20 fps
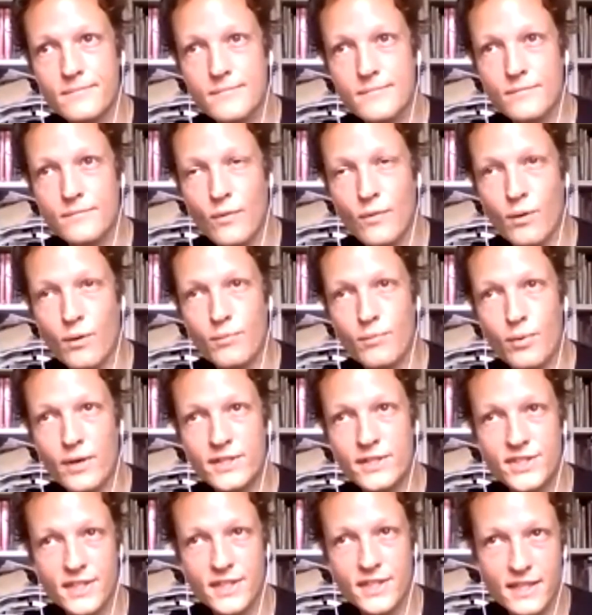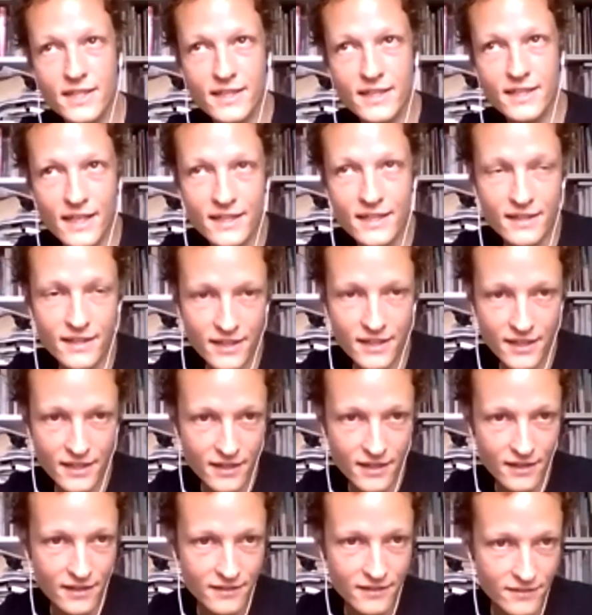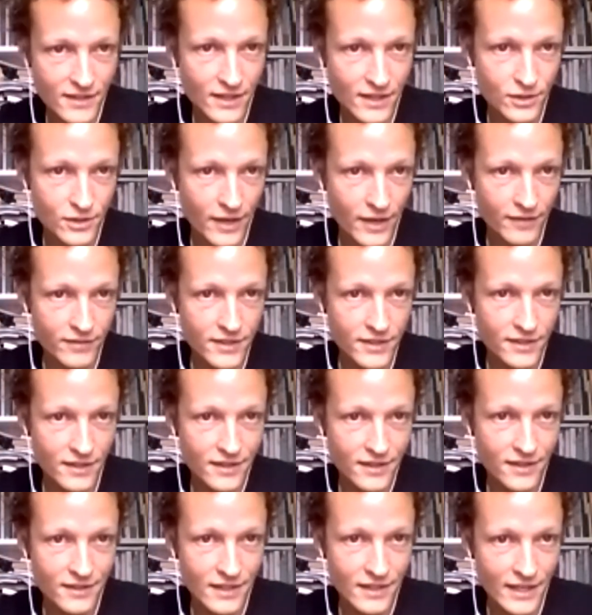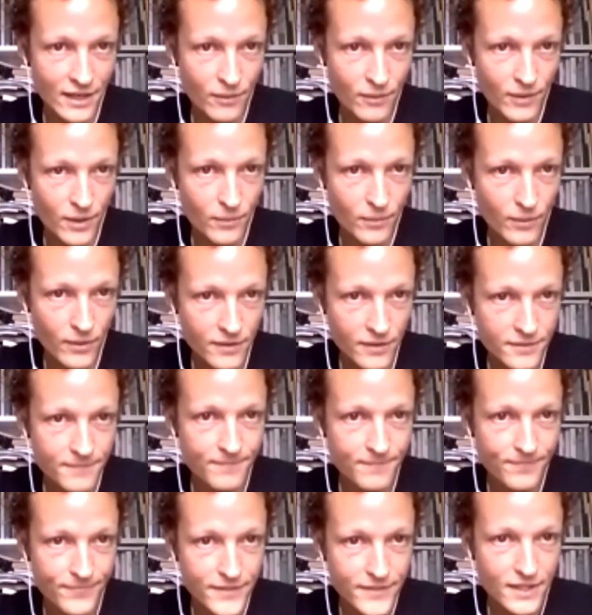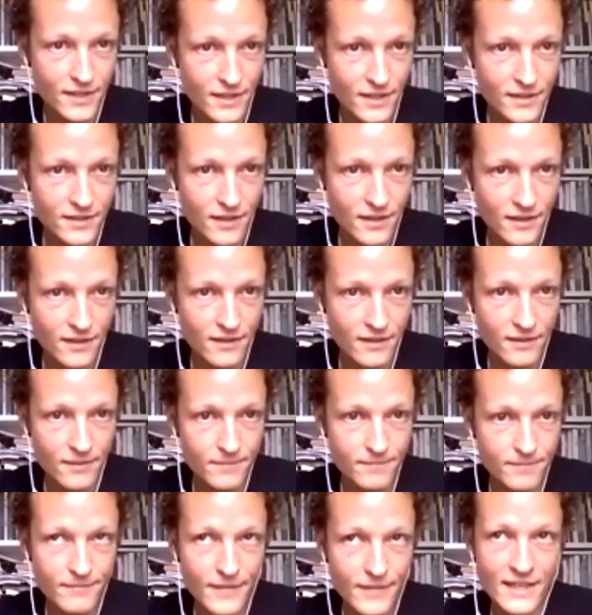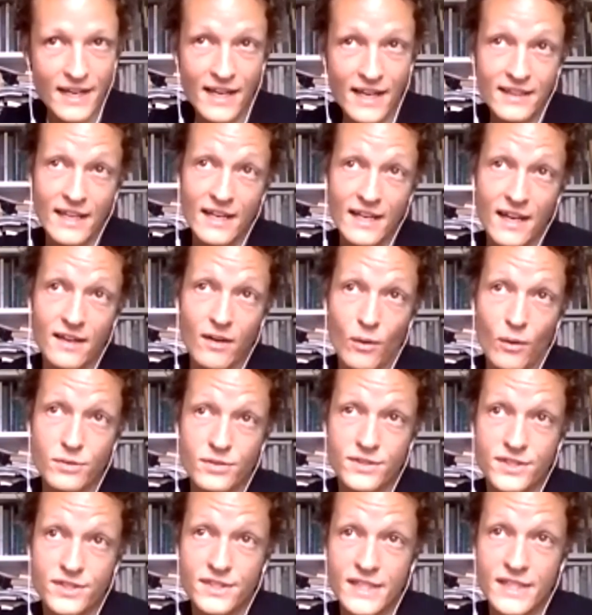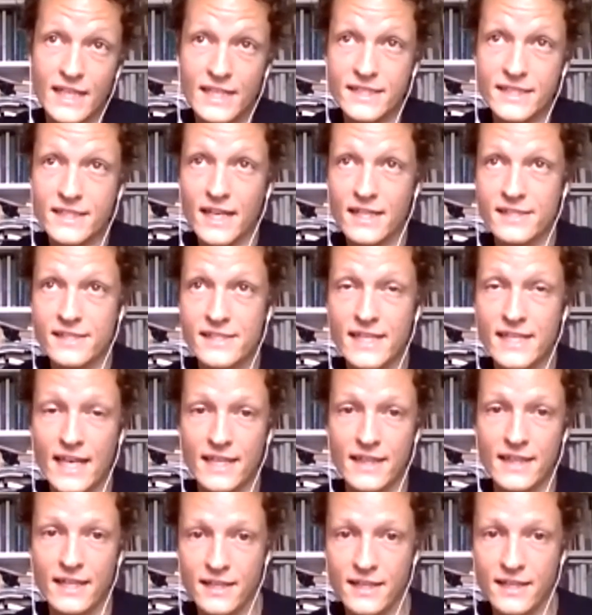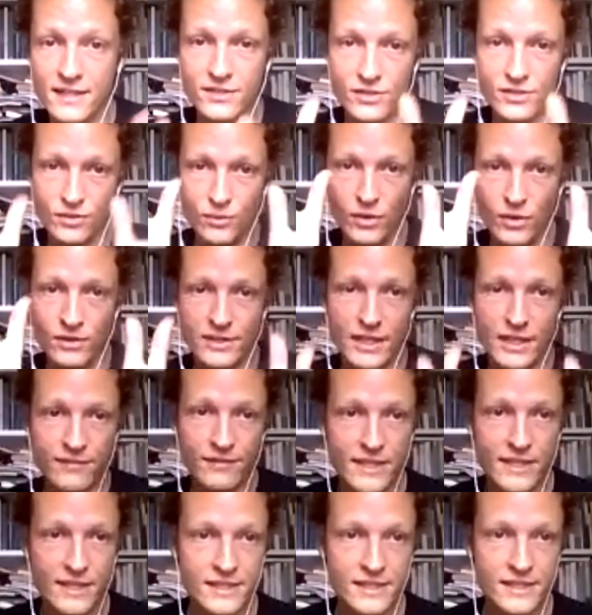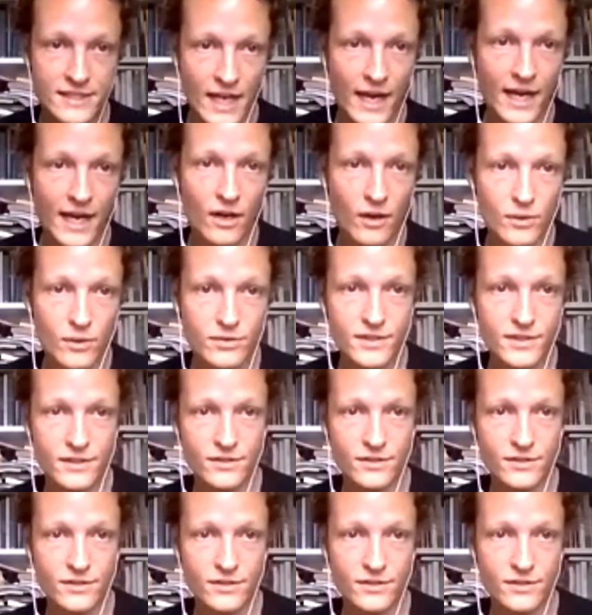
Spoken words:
more prescient than you have in the literary world. And then I also just think it's kind of sad that these two worlds live in these silos. There's